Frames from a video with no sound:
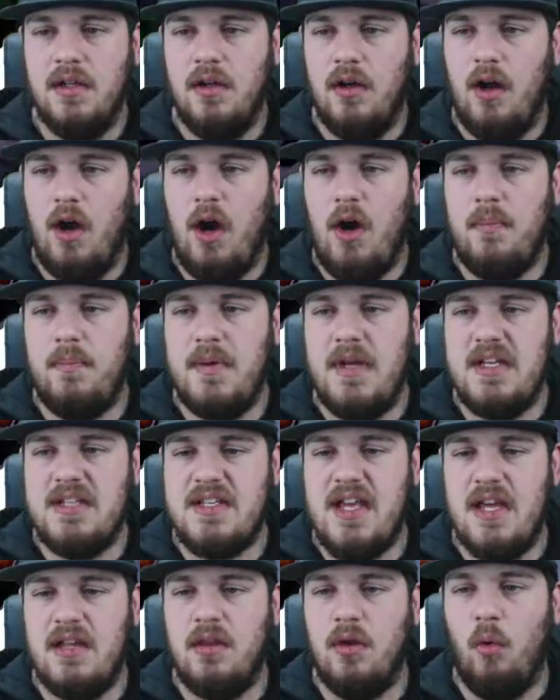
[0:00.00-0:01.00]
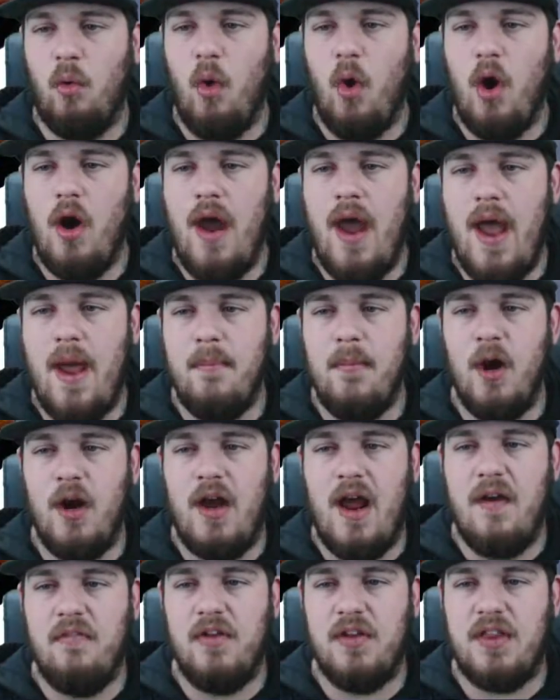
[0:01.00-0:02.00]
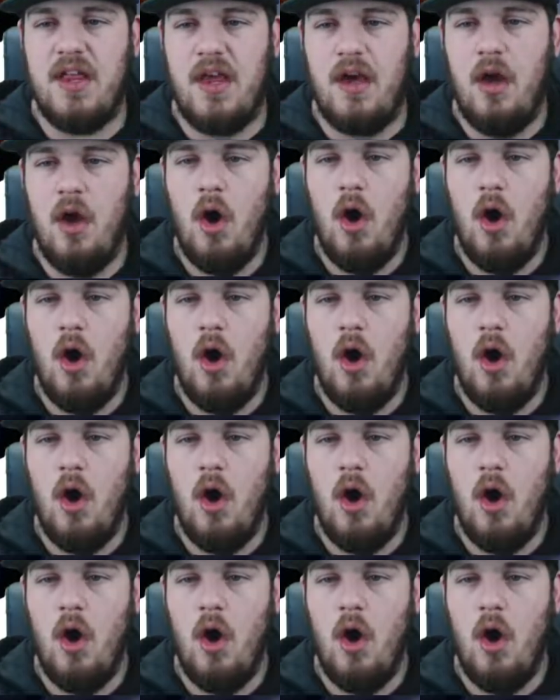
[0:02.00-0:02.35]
Oh, he's getting the warhammer and everything.